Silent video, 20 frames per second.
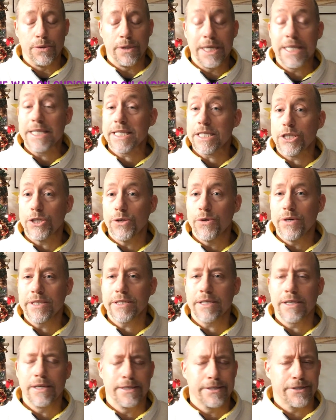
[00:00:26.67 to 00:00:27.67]
Is it
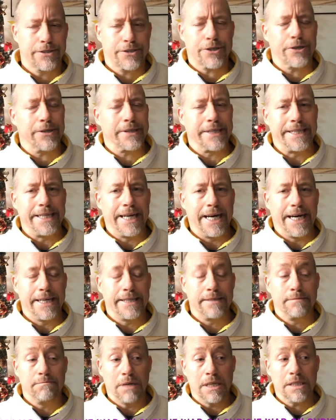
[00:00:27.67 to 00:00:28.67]
Jewish? Certainly
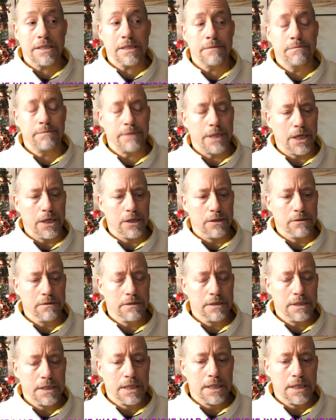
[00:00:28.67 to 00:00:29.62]
not. Muslim? No.